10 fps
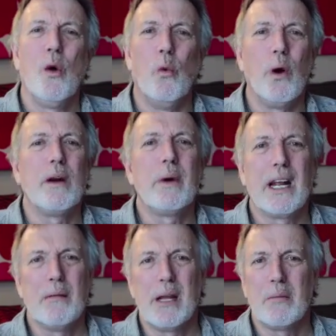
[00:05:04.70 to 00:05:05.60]
when are we
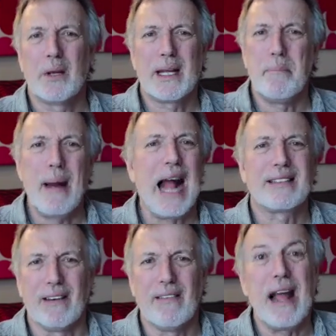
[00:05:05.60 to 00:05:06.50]
going to be able to get
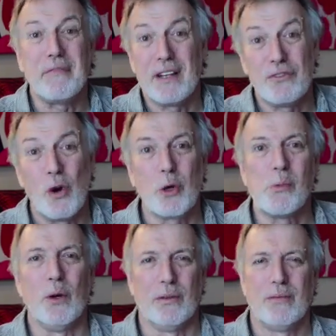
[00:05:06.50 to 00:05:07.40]
back to life as
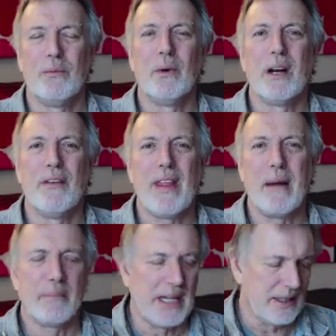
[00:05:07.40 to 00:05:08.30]
normal, whatever
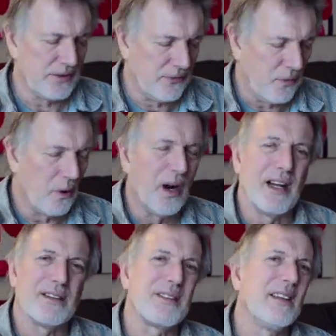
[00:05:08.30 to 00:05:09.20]
that means for
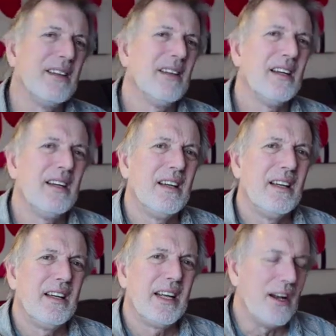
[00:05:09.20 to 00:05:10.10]
us.
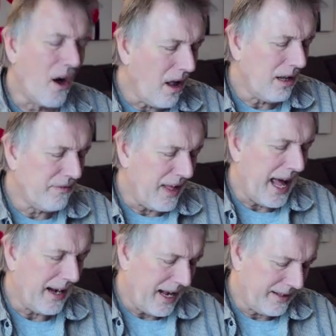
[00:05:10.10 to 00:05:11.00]
In all of
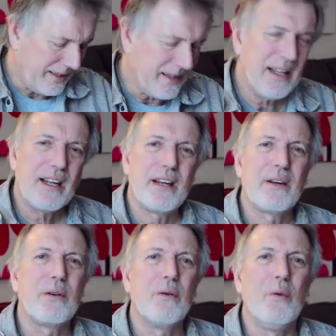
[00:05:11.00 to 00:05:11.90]
that, I think
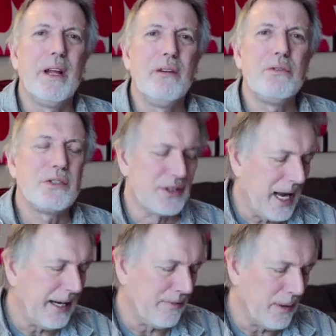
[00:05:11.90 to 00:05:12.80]
we lose
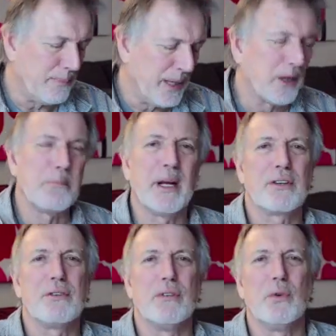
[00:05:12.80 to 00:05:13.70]
sight of the bigger
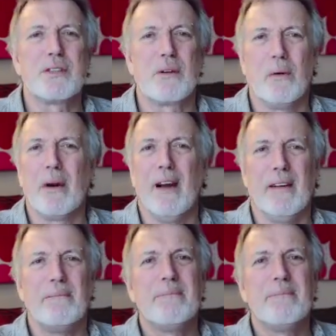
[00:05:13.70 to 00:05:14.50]
picture of what's going on.